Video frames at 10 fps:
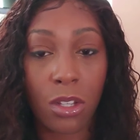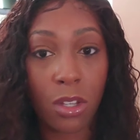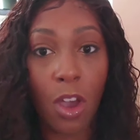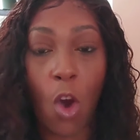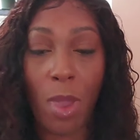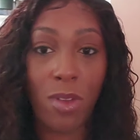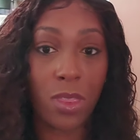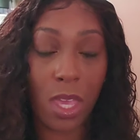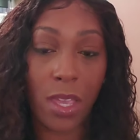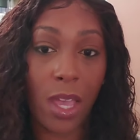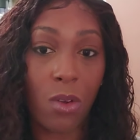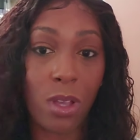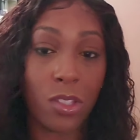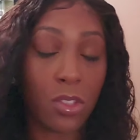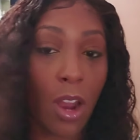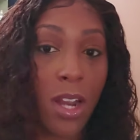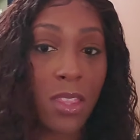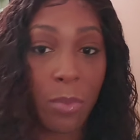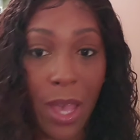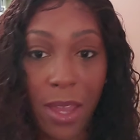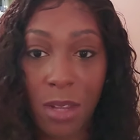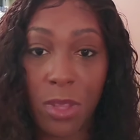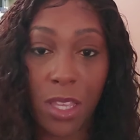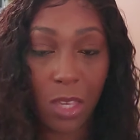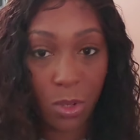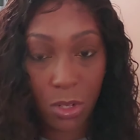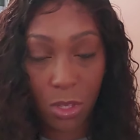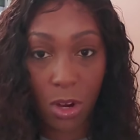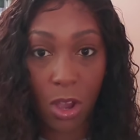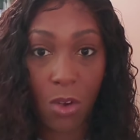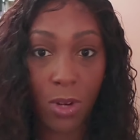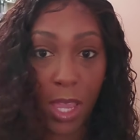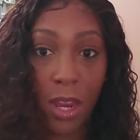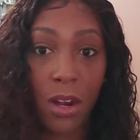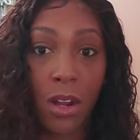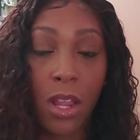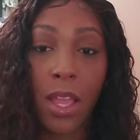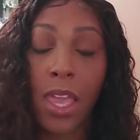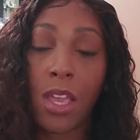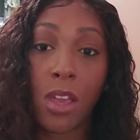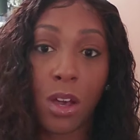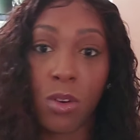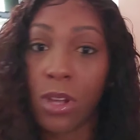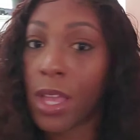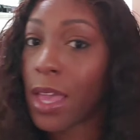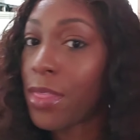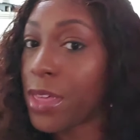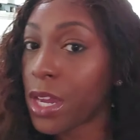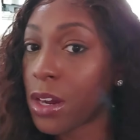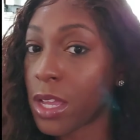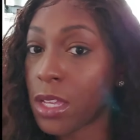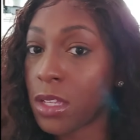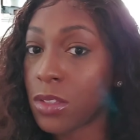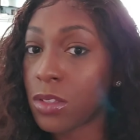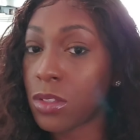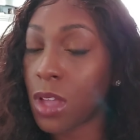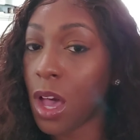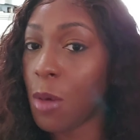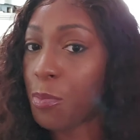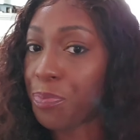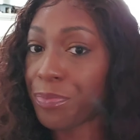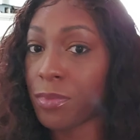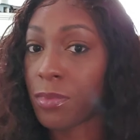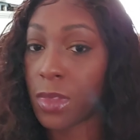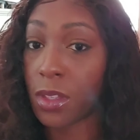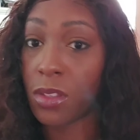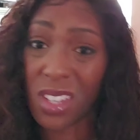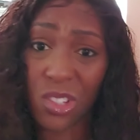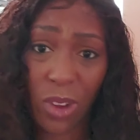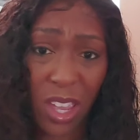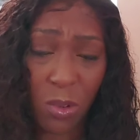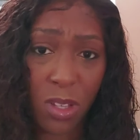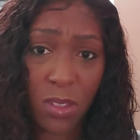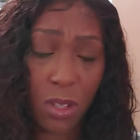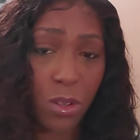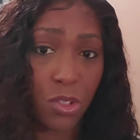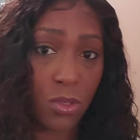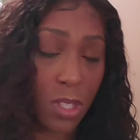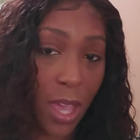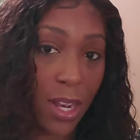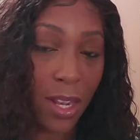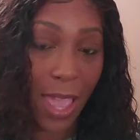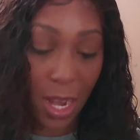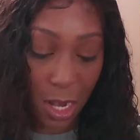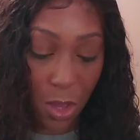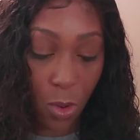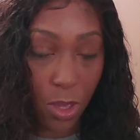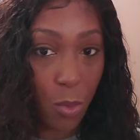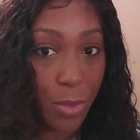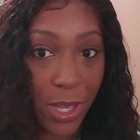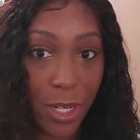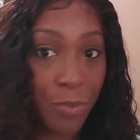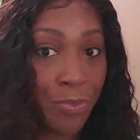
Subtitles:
comb everything out. Start at the bottom like you would do your own hair and go. There is, you see how dry it was. So as you see, I didn't add any oil, but